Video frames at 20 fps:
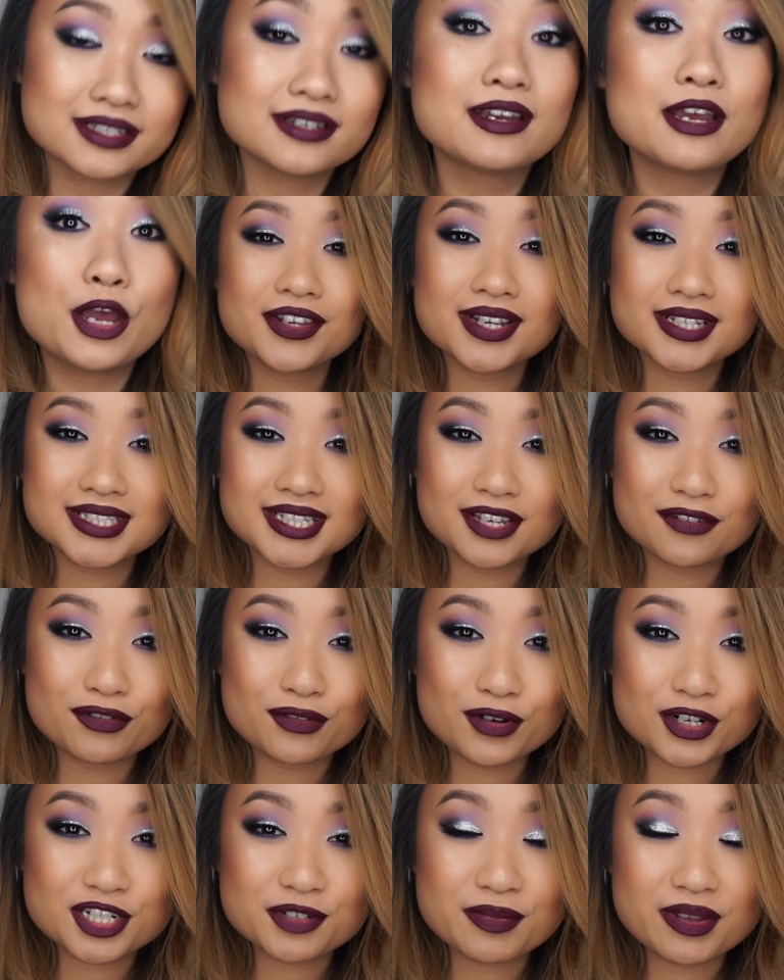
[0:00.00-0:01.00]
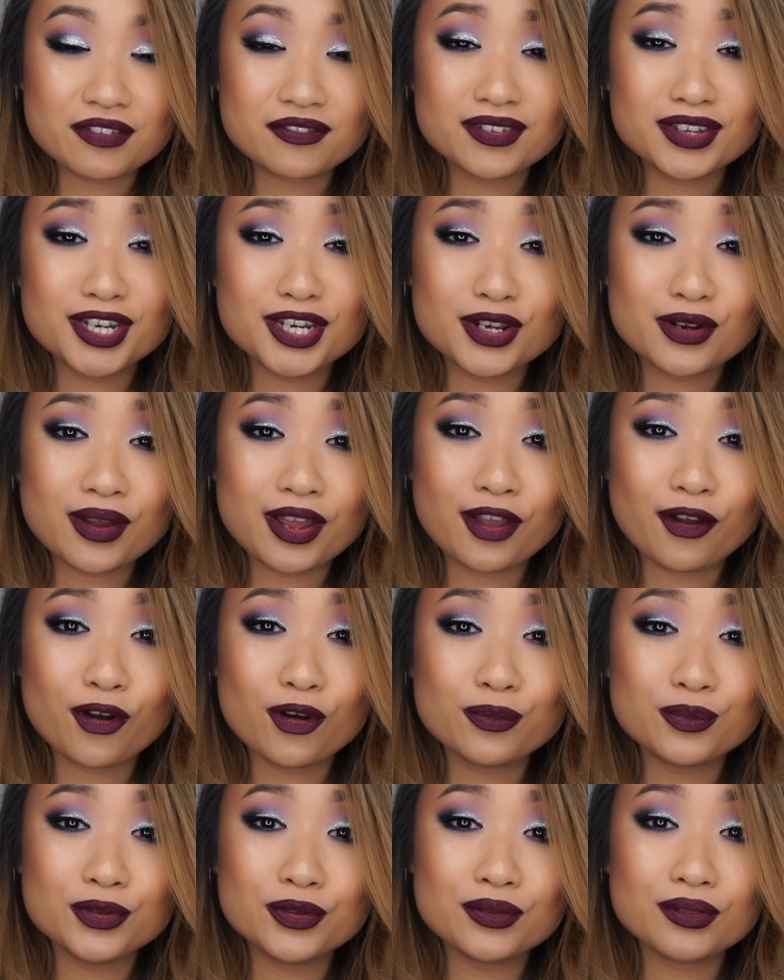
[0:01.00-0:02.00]
Thank you guys again for watching my video. I
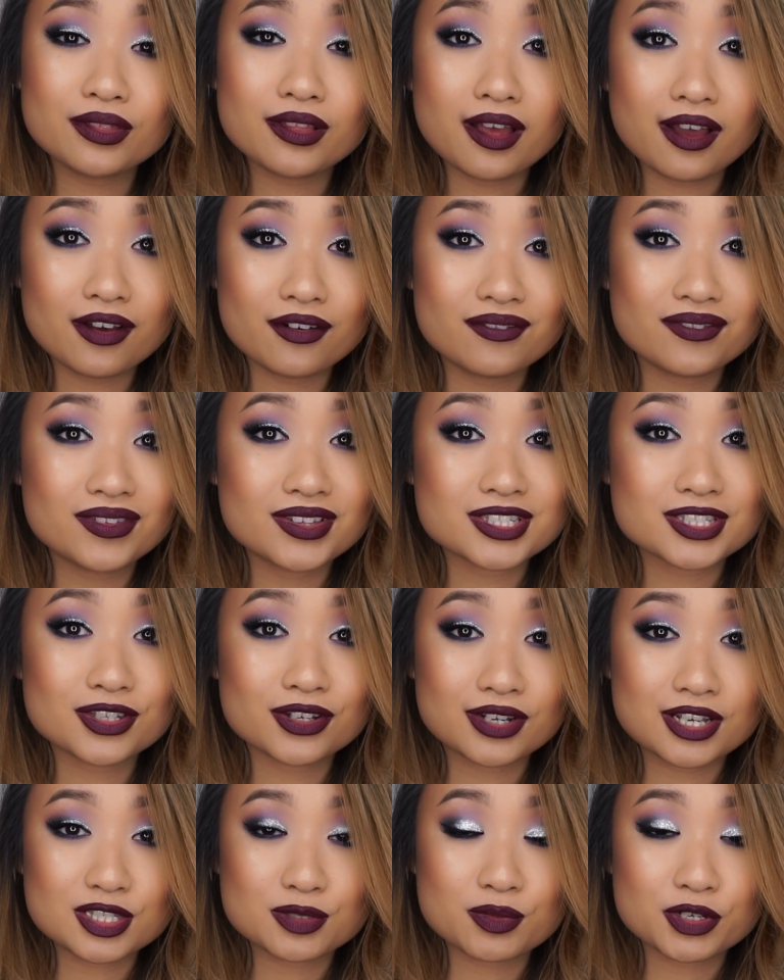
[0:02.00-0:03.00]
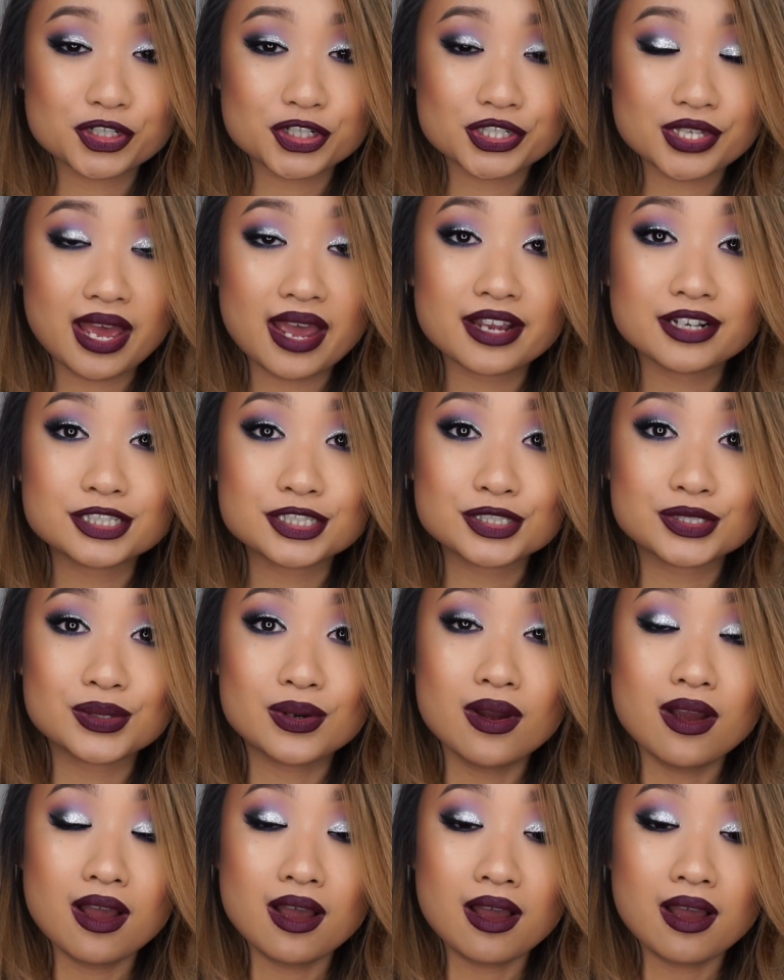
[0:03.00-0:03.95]
hope you love this look as much as I do.